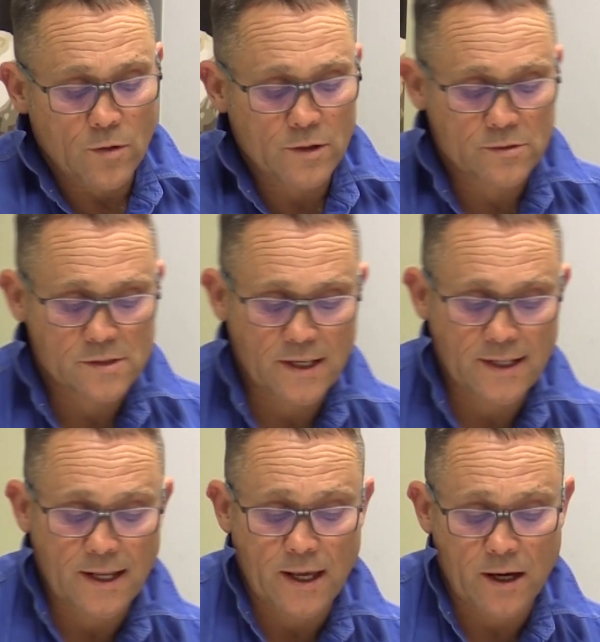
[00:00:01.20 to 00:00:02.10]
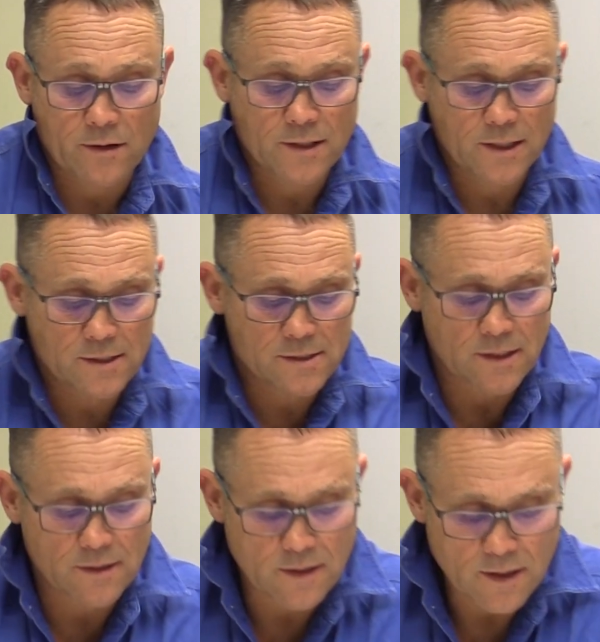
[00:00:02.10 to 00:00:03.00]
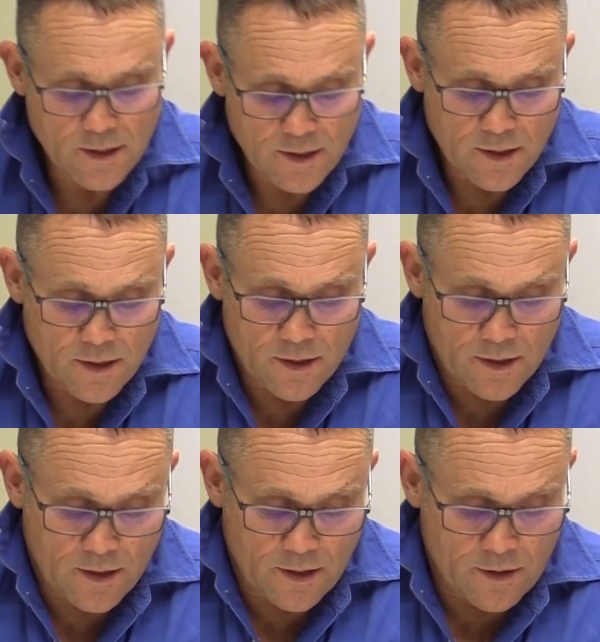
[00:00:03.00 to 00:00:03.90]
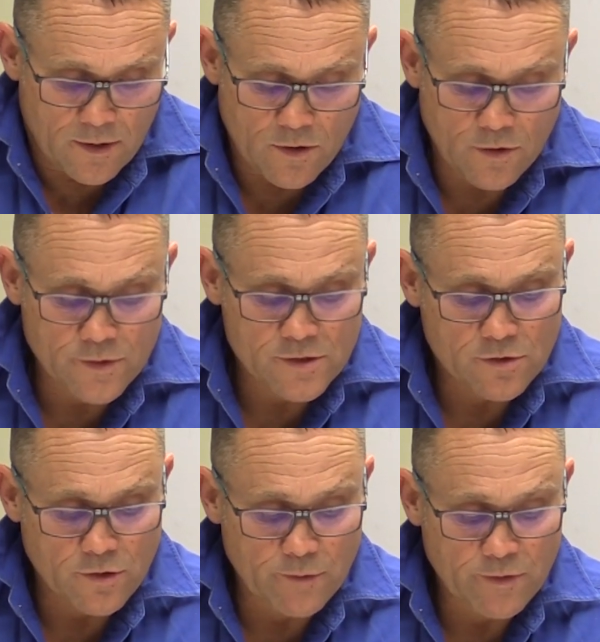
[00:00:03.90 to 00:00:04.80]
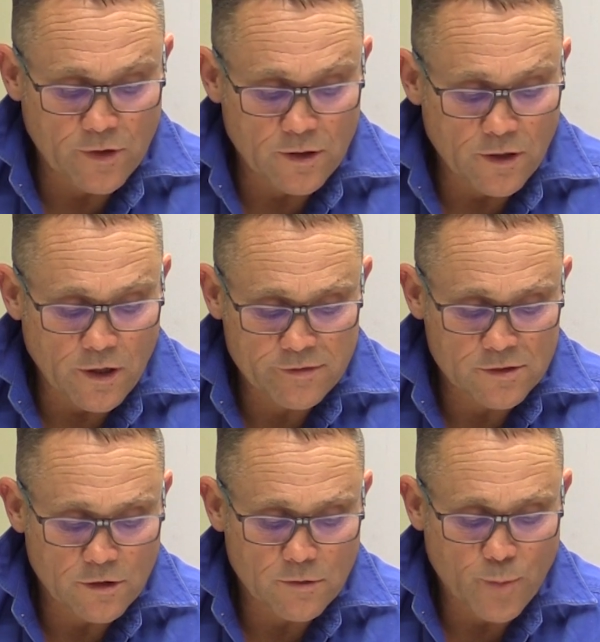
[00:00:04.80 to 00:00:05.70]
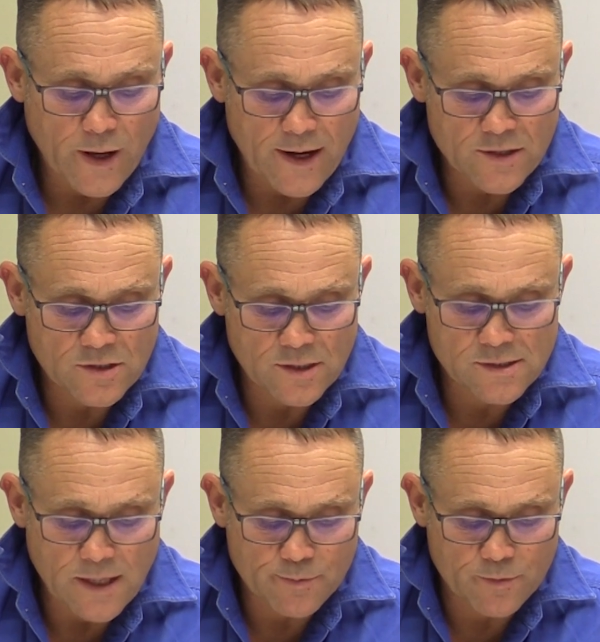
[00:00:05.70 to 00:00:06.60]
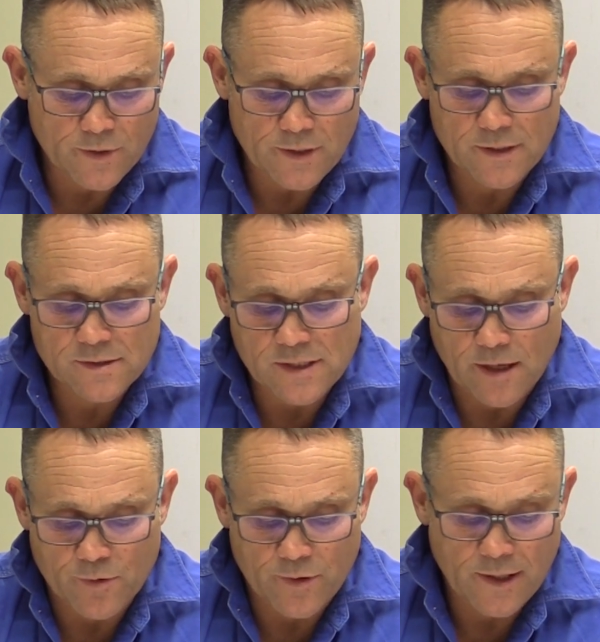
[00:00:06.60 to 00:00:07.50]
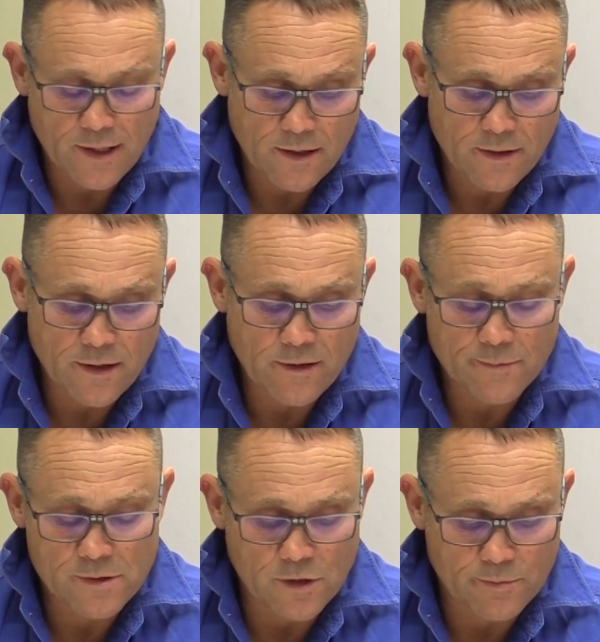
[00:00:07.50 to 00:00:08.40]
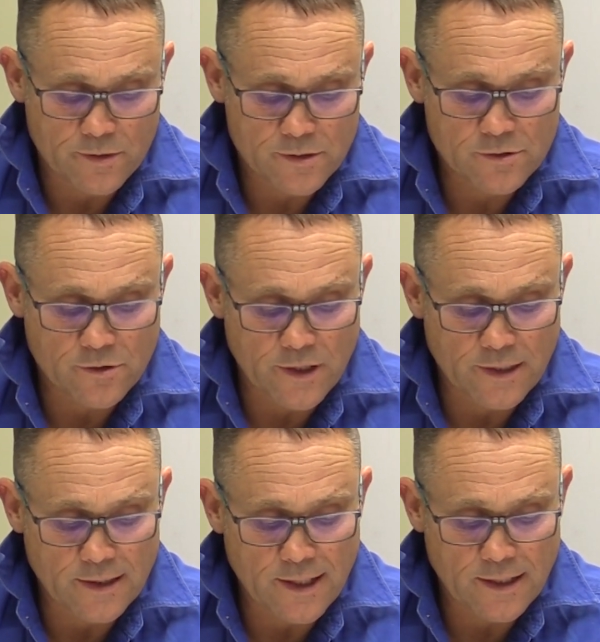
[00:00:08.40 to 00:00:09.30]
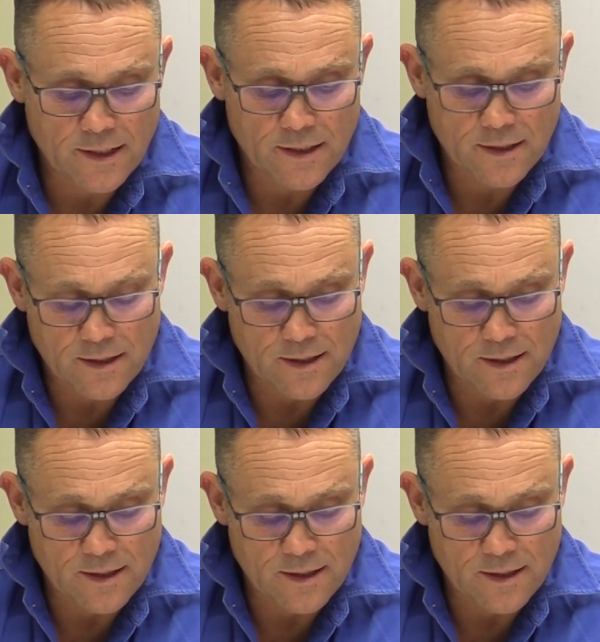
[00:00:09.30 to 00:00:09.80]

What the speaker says: what you'll see now is that on the screen we've got livestock, pasture, supplement and summary. They're up the top of the screen, and that